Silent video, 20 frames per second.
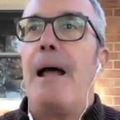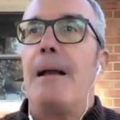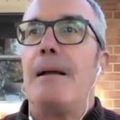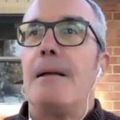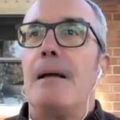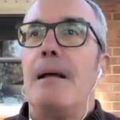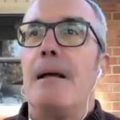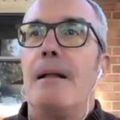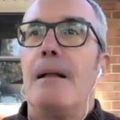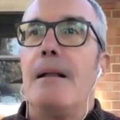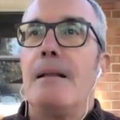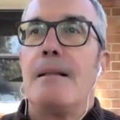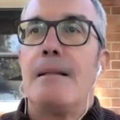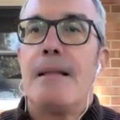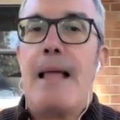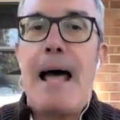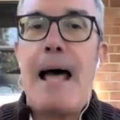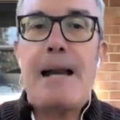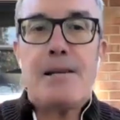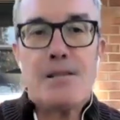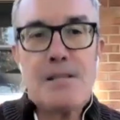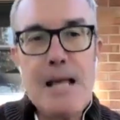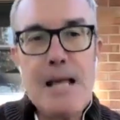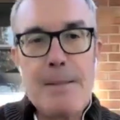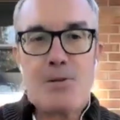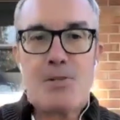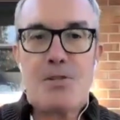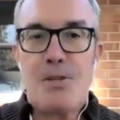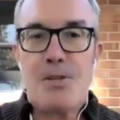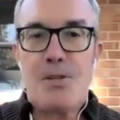And that
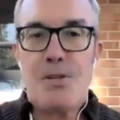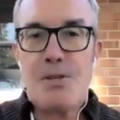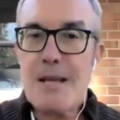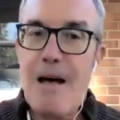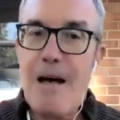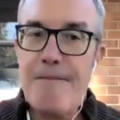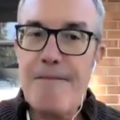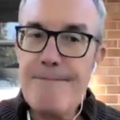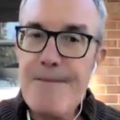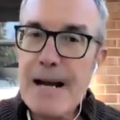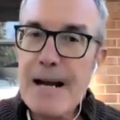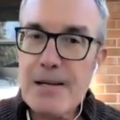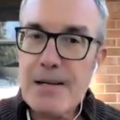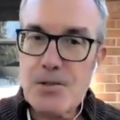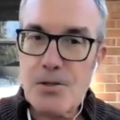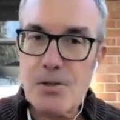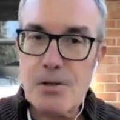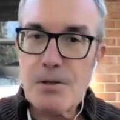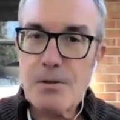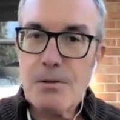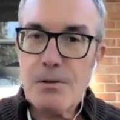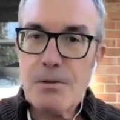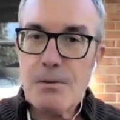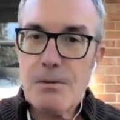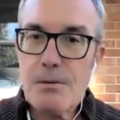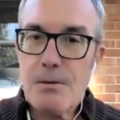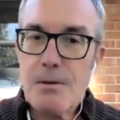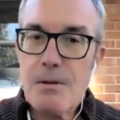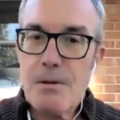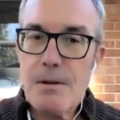establishes a vector.
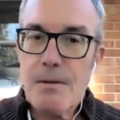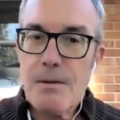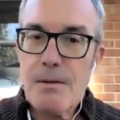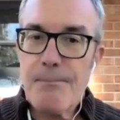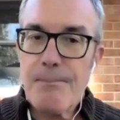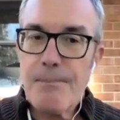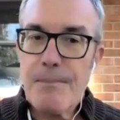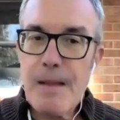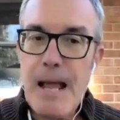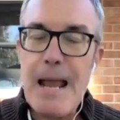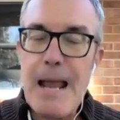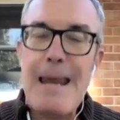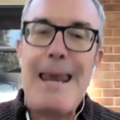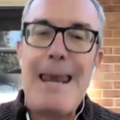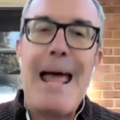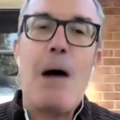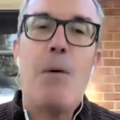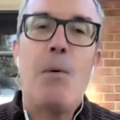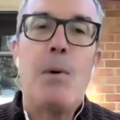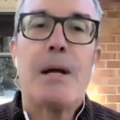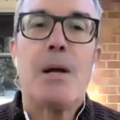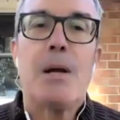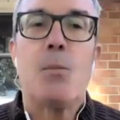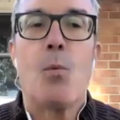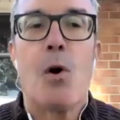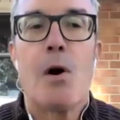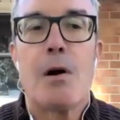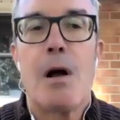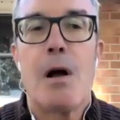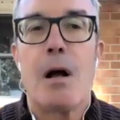And now we
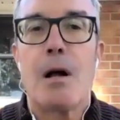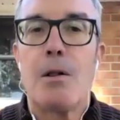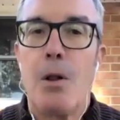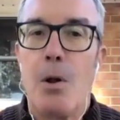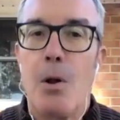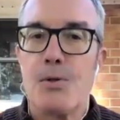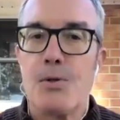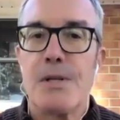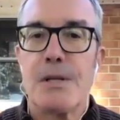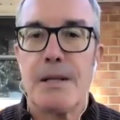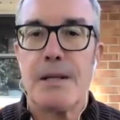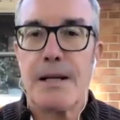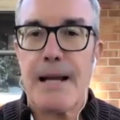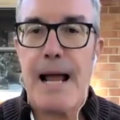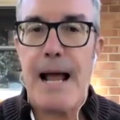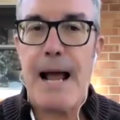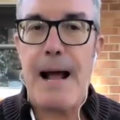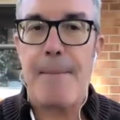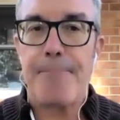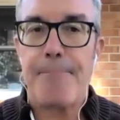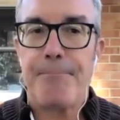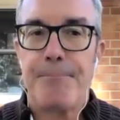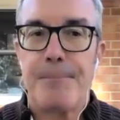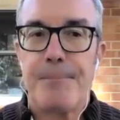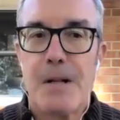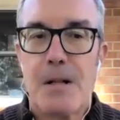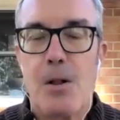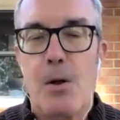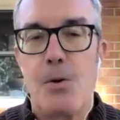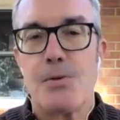can work on closing the gap.
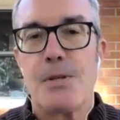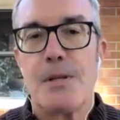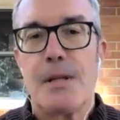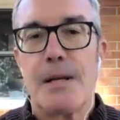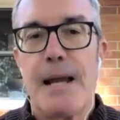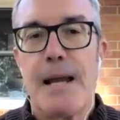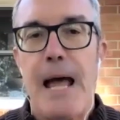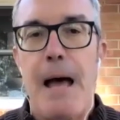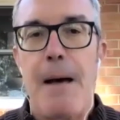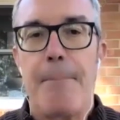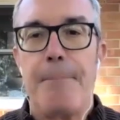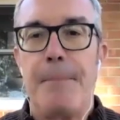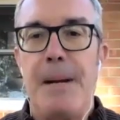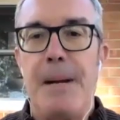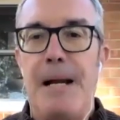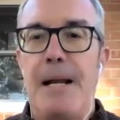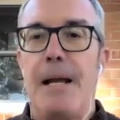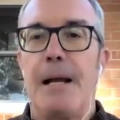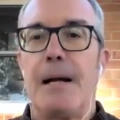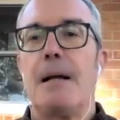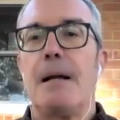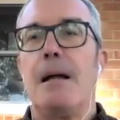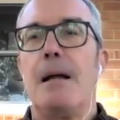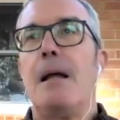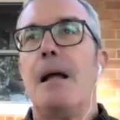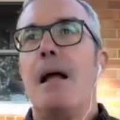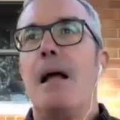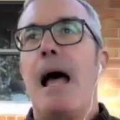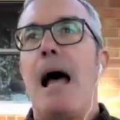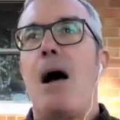Closing the gap, meaning
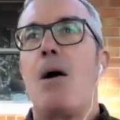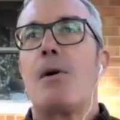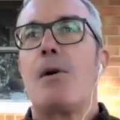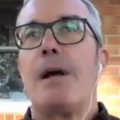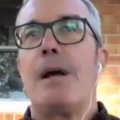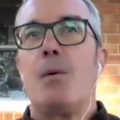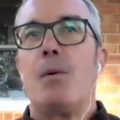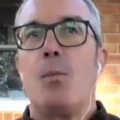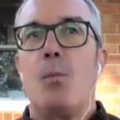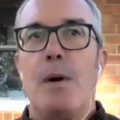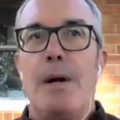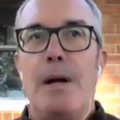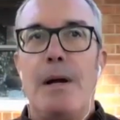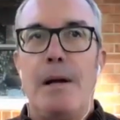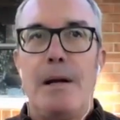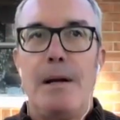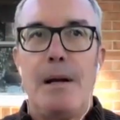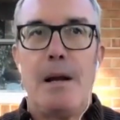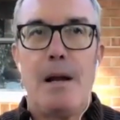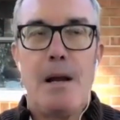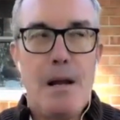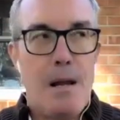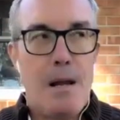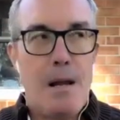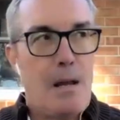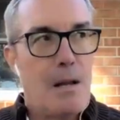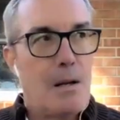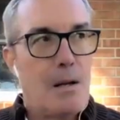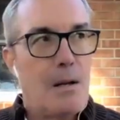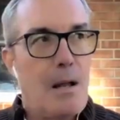how can we,
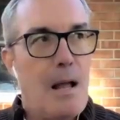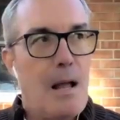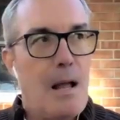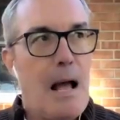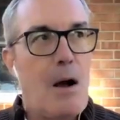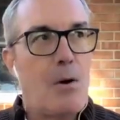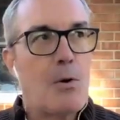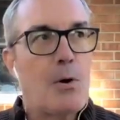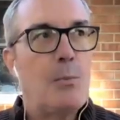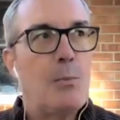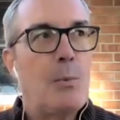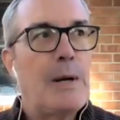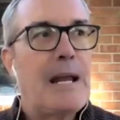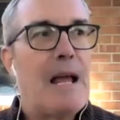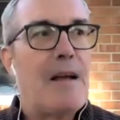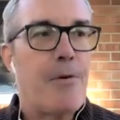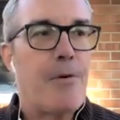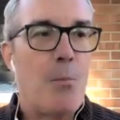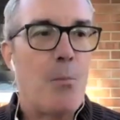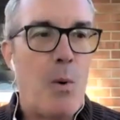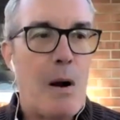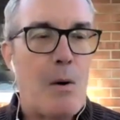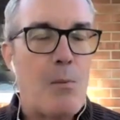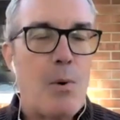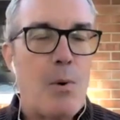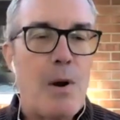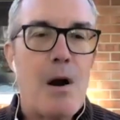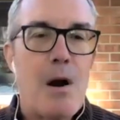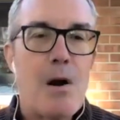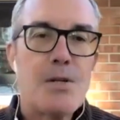how can we get from where
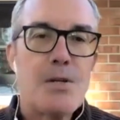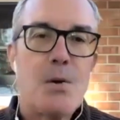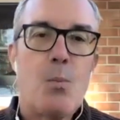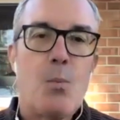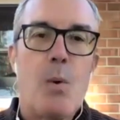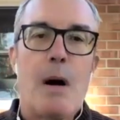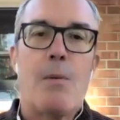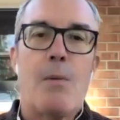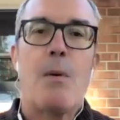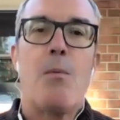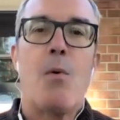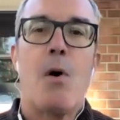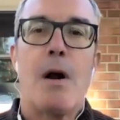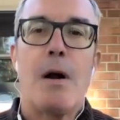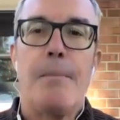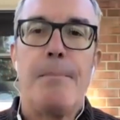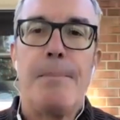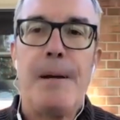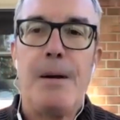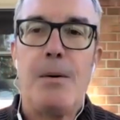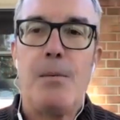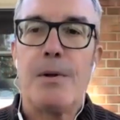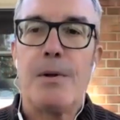we are to where we want to